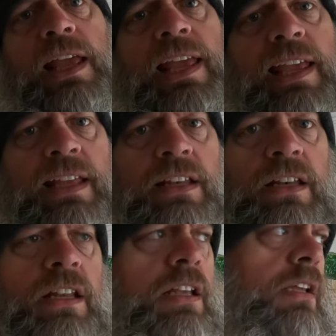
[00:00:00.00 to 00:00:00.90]

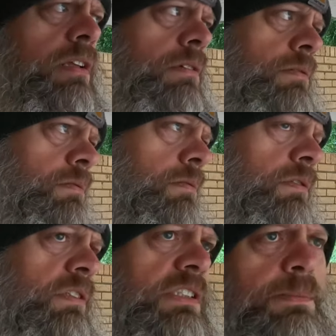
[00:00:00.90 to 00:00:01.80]
And
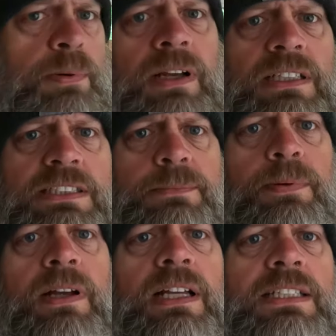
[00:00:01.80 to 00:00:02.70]
surprise,
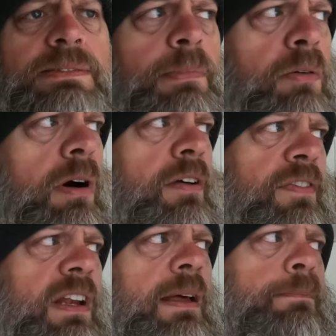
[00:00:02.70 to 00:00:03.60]
surprise, my
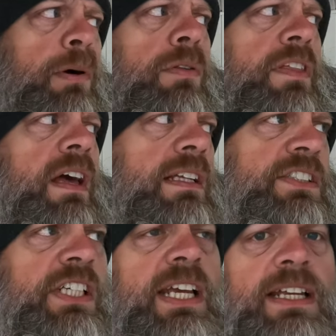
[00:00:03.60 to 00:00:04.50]
wife and I both
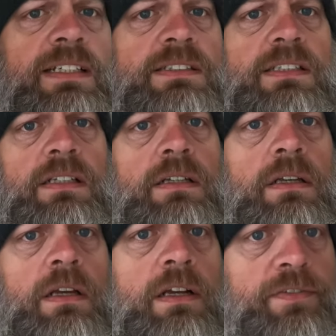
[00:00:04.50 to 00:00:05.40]
got checks
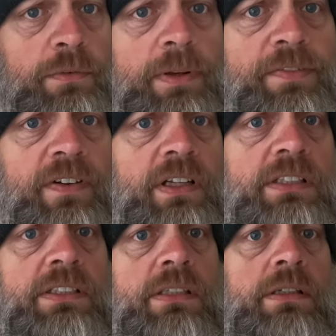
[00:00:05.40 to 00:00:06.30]
for
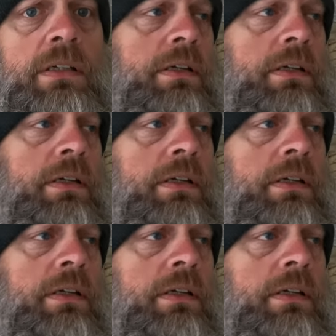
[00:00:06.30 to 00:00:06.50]
refunds.